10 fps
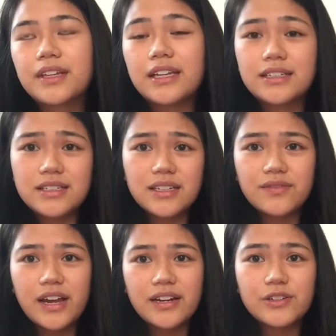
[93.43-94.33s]
a
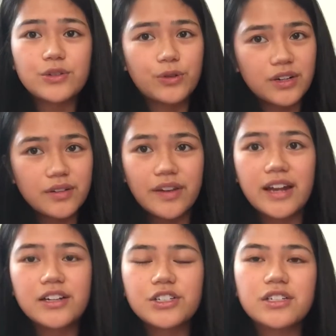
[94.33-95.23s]
disadvantage or an
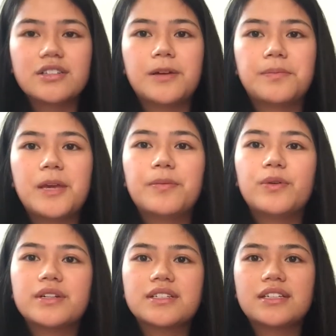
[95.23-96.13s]
advantage to some
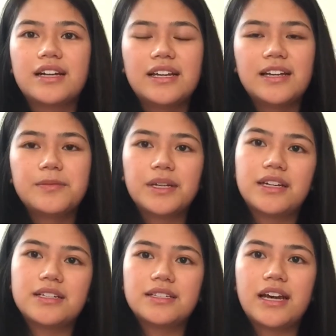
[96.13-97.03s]
people when studying,
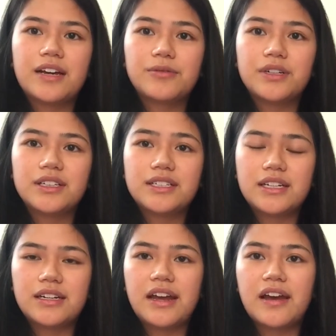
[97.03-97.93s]
because I really
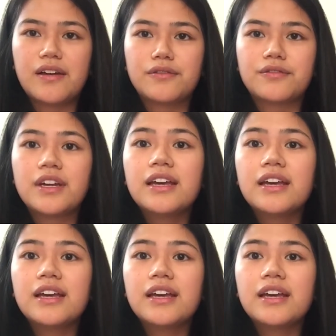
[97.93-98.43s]
didn't have